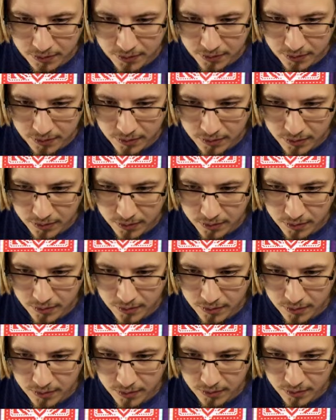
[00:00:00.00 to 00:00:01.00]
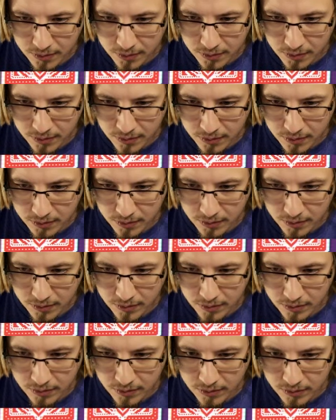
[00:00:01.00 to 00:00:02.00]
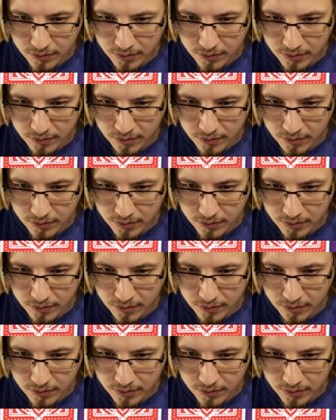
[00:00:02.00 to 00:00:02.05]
[no speech]